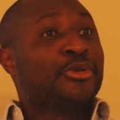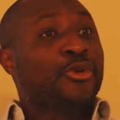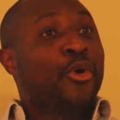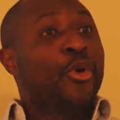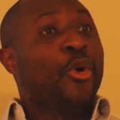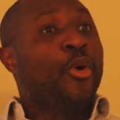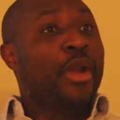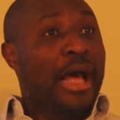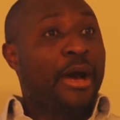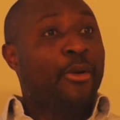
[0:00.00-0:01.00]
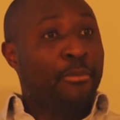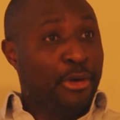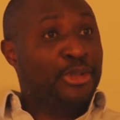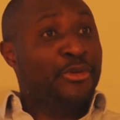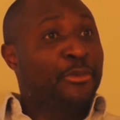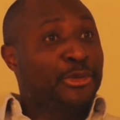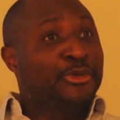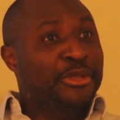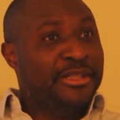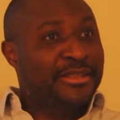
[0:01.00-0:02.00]
those all are a bunch of
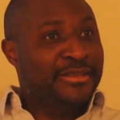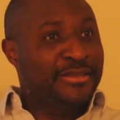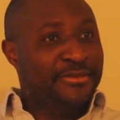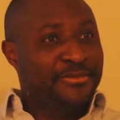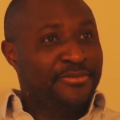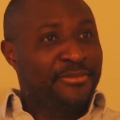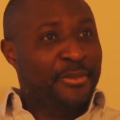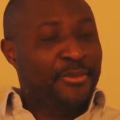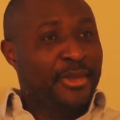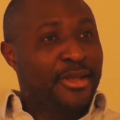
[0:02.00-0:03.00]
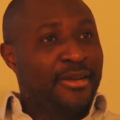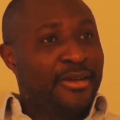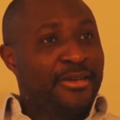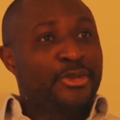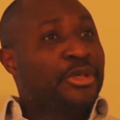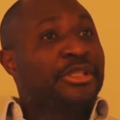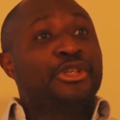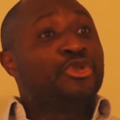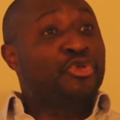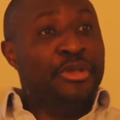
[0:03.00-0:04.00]
opportunities. So
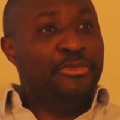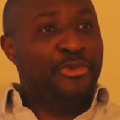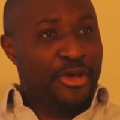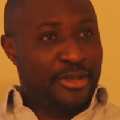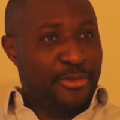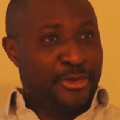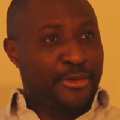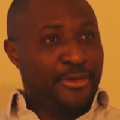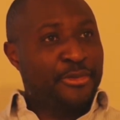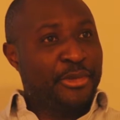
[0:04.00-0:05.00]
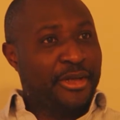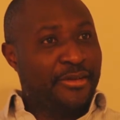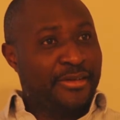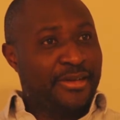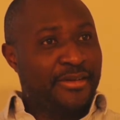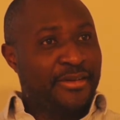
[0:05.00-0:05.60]
it's a dream for an entrepreneur to be in Africa,